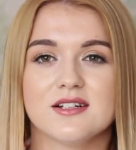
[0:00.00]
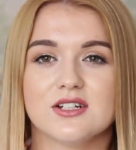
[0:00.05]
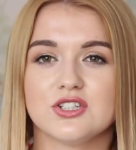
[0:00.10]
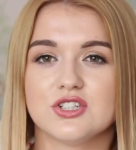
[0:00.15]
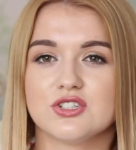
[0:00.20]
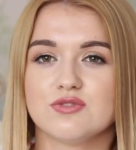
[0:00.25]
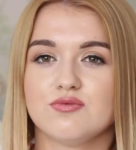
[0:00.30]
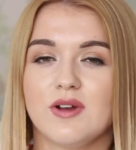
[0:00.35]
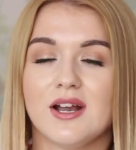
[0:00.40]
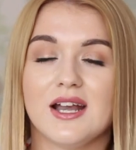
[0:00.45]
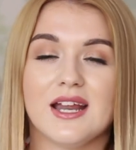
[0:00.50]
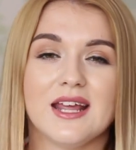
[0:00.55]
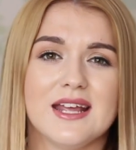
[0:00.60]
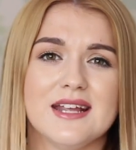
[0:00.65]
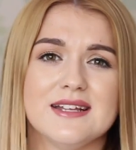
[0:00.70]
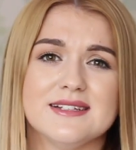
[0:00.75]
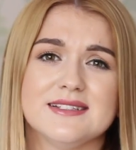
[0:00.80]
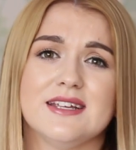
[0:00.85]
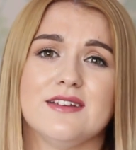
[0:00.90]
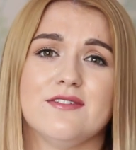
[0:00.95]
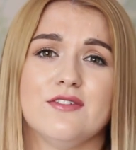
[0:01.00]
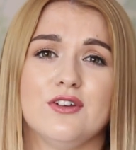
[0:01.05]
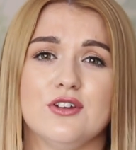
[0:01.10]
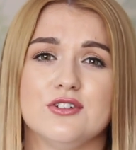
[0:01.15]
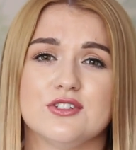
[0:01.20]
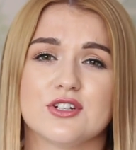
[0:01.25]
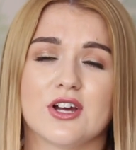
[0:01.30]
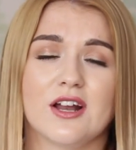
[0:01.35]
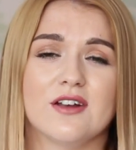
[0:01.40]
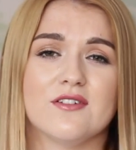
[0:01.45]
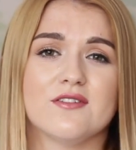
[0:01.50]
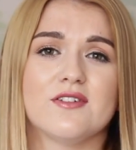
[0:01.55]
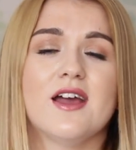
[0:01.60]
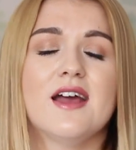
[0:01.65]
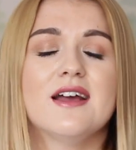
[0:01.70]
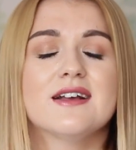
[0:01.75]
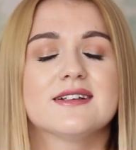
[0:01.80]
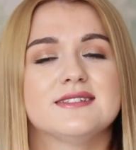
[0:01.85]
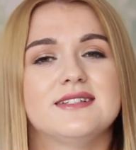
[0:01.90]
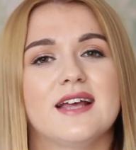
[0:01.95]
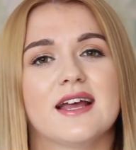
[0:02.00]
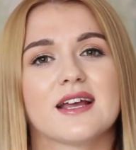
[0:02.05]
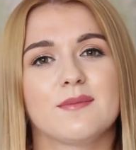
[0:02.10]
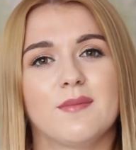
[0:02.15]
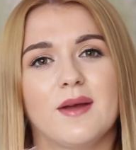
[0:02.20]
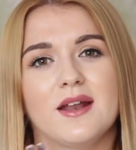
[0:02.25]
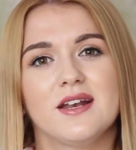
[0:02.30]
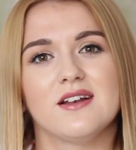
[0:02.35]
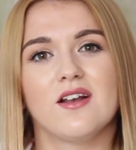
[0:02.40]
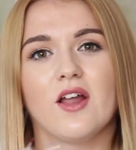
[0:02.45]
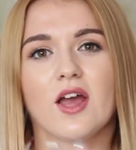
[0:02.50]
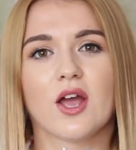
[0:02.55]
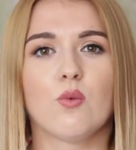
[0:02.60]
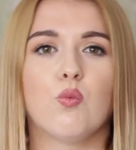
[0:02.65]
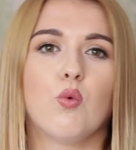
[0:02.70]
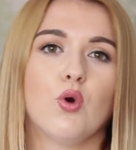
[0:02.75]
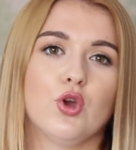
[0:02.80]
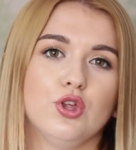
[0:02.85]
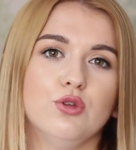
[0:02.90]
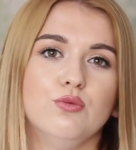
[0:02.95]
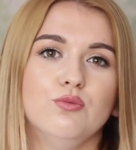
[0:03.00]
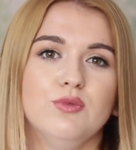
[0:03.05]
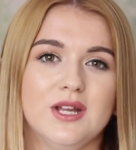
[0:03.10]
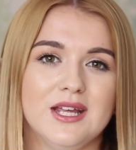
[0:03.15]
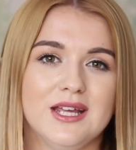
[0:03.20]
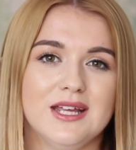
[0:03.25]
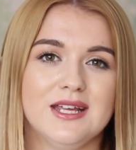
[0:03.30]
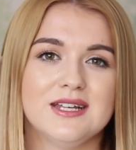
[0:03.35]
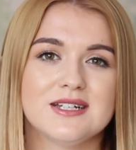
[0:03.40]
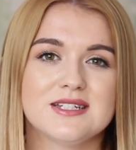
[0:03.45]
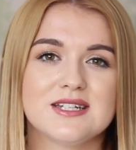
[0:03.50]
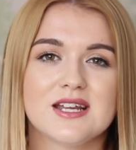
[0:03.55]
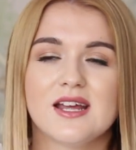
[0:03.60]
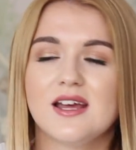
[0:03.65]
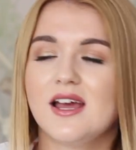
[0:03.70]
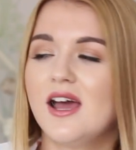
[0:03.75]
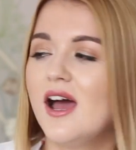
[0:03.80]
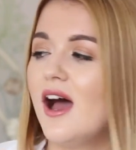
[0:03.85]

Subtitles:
and it's just really easy for you to kind of segment like what you need